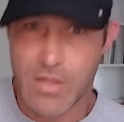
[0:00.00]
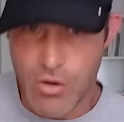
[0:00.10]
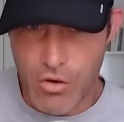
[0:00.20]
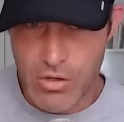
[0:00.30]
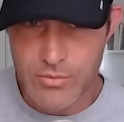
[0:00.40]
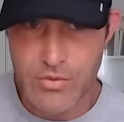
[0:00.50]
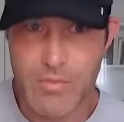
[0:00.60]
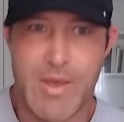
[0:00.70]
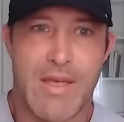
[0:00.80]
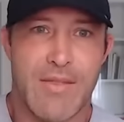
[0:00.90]
The carbs are
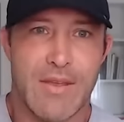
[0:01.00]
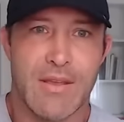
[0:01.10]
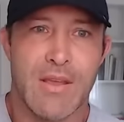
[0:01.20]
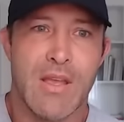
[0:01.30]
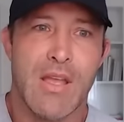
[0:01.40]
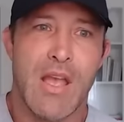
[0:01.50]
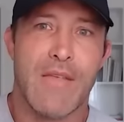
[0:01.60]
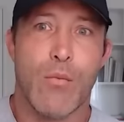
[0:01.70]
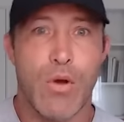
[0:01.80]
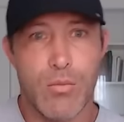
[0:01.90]
the bad thing.
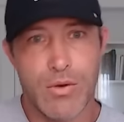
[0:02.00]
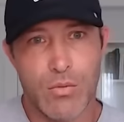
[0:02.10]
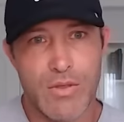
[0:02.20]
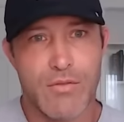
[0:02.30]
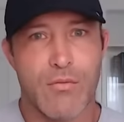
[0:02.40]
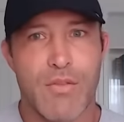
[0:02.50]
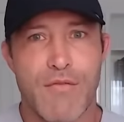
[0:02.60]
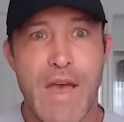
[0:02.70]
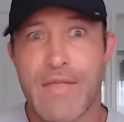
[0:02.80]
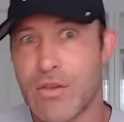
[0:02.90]
And well, but with
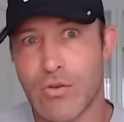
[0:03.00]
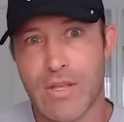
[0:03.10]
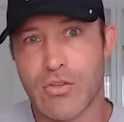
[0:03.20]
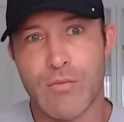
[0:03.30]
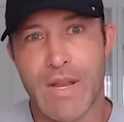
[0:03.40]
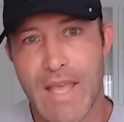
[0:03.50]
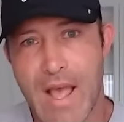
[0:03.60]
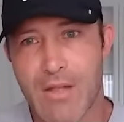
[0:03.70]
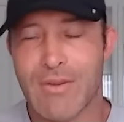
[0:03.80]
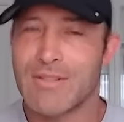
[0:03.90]
fat, then you'll get too many
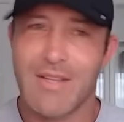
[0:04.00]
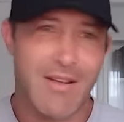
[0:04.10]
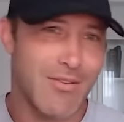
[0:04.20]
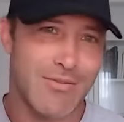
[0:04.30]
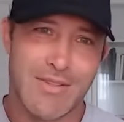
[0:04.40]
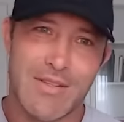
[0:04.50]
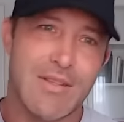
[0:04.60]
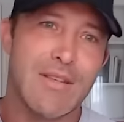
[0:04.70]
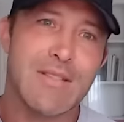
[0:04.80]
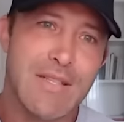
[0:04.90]
calories. No,
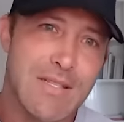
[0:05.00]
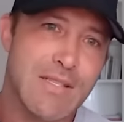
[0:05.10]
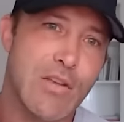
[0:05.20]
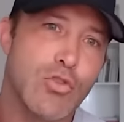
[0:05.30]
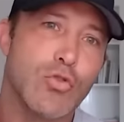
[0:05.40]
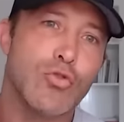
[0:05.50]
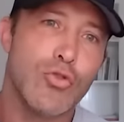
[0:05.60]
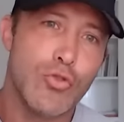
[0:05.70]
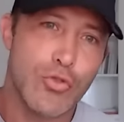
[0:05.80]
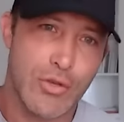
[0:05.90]
it's an essential
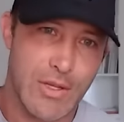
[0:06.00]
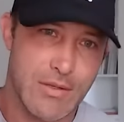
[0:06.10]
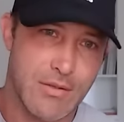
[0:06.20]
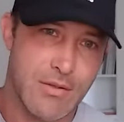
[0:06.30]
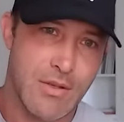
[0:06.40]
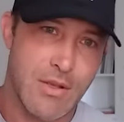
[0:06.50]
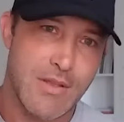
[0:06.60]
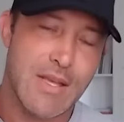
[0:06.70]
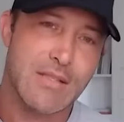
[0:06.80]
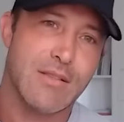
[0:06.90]
nutrient.
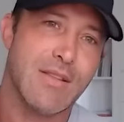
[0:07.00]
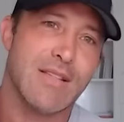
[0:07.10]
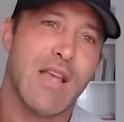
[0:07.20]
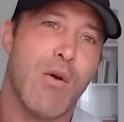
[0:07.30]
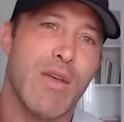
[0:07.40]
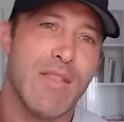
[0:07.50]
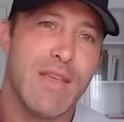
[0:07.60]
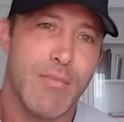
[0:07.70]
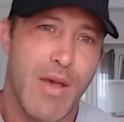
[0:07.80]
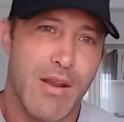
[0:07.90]
That's how I
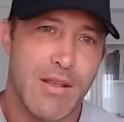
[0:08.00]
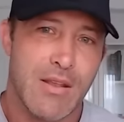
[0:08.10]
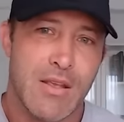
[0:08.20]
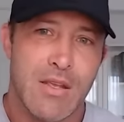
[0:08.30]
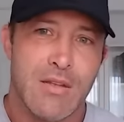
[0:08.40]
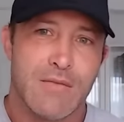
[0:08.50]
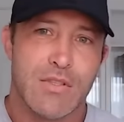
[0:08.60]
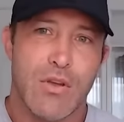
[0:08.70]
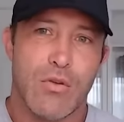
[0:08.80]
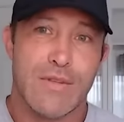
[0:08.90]
think about it.
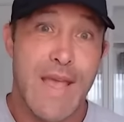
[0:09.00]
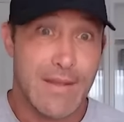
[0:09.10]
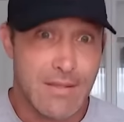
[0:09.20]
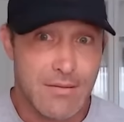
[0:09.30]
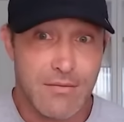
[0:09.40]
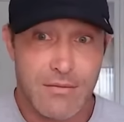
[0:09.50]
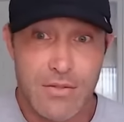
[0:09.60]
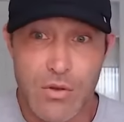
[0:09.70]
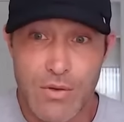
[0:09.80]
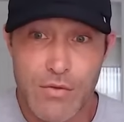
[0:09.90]
So yes,
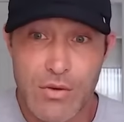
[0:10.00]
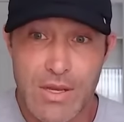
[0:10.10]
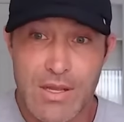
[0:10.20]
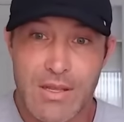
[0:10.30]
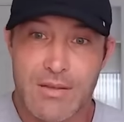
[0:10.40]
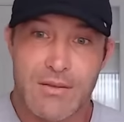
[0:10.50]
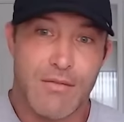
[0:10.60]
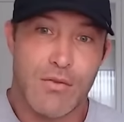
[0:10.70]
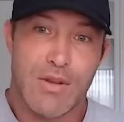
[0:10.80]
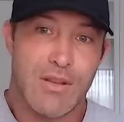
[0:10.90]
if you're eating
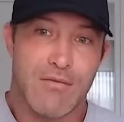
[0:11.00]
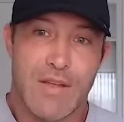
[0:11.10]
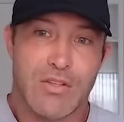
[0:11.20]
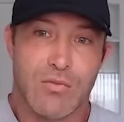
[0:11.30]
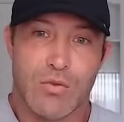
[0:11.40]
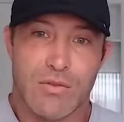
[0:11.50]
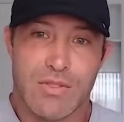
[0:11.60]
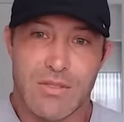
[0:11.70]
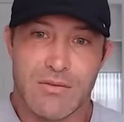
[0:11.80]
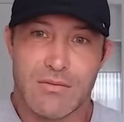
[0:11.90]

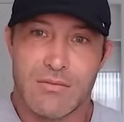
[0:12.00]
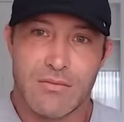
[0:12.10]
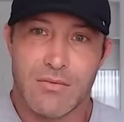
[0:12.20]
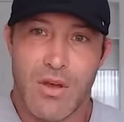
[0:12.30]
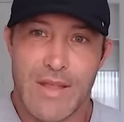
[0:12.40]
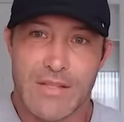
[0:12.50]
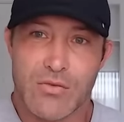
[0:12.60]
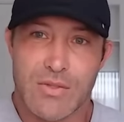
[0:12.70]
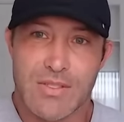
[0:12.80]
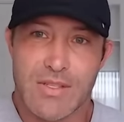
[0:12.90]
vegetables and all that
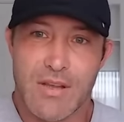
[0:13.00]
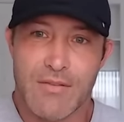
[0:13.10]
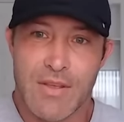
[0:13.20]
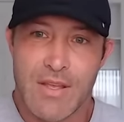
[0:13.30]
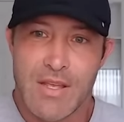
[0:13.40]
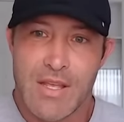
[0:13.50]
sort of stuff,